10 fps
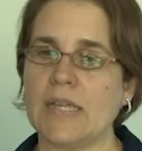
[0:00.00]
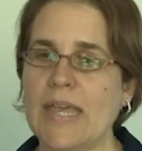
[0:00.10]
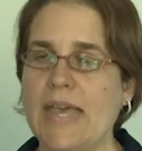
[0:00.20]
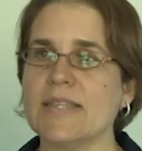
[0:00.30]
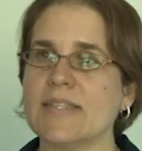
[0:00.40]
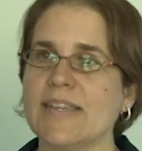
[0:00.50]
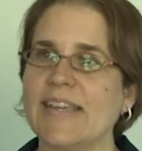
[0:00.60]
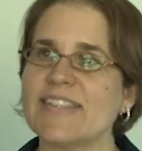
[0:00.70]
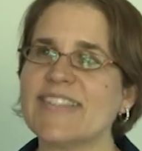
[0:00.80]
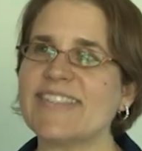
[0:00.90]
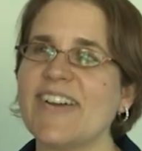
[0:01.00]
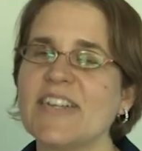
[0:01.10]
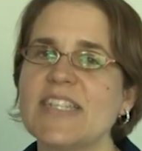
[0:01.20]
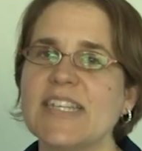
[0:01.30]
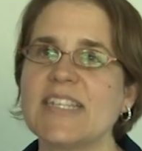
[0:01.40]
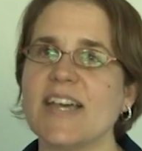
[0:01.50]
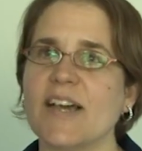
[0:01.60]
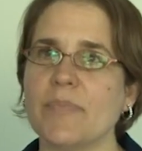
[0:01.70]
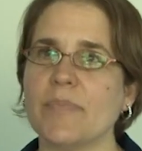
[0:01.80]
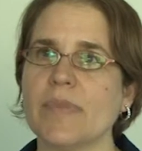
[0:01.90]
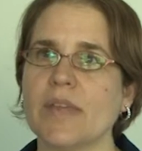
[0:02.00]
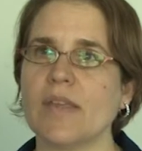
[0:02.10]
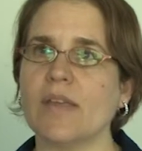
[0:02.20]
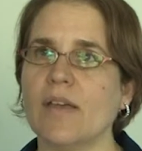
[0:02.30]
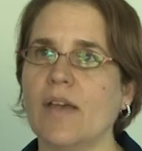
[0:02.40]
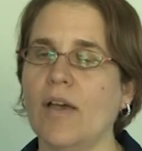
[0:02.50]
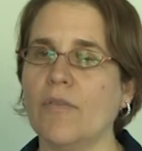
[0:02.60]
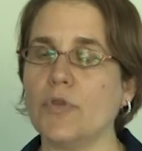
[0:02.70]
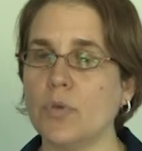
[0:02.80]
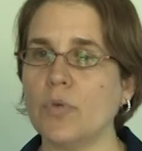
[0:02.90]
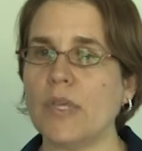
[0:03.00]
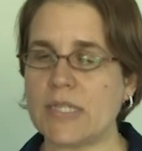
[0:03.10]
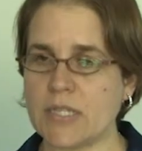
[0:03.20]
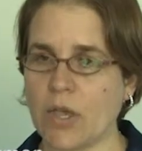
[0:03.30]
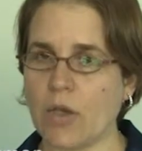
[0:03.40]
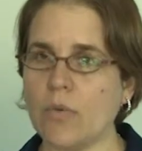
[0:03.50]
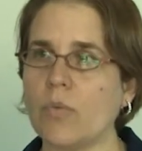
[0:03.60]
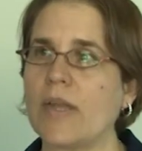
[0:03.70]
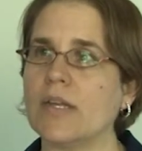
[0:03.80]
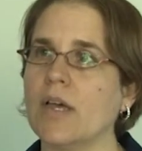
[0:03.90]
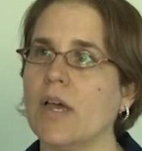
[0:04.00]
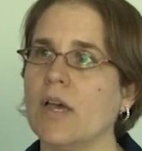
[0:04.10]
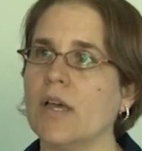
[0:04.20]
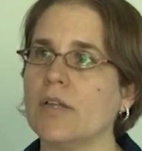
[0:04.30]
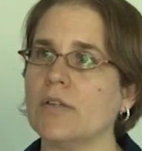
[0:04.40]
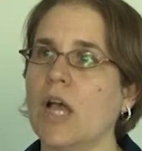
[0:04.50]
Yes, it started a few years ago when